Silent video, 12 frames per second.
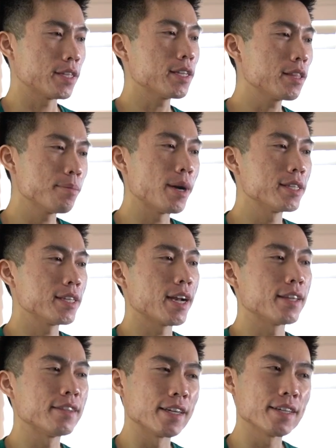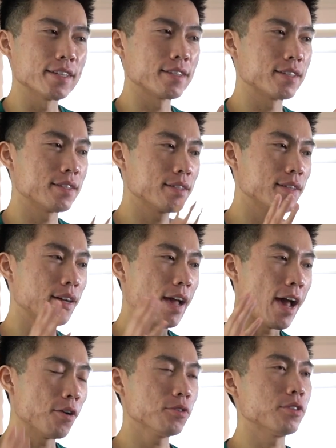that's not the mindset I think is
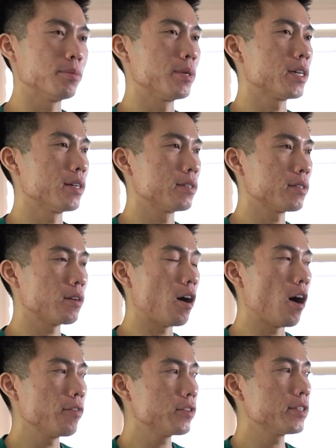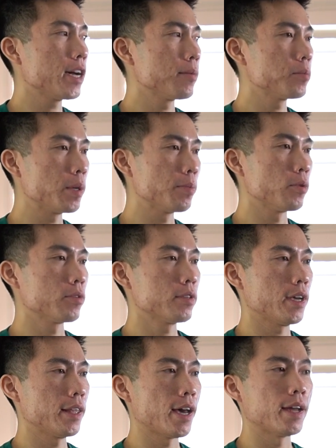healthy because oftentimes people
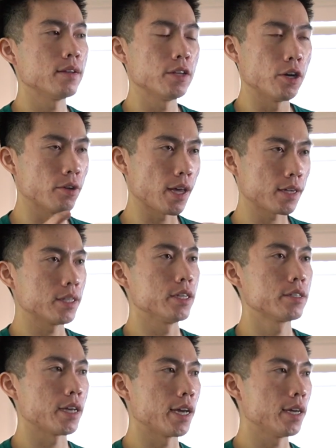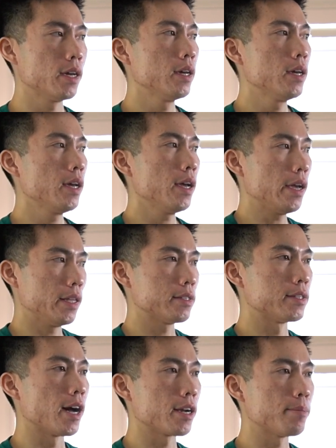say that, you know, that cliche, it's
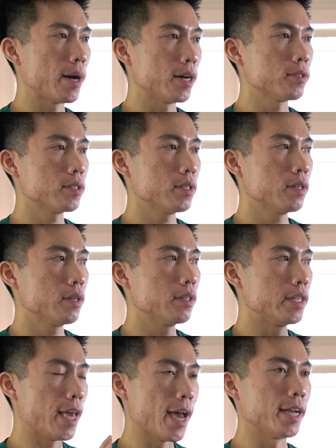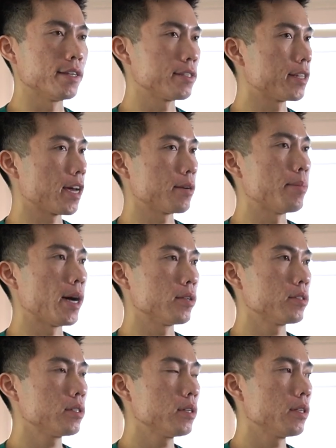not about the end. It's not about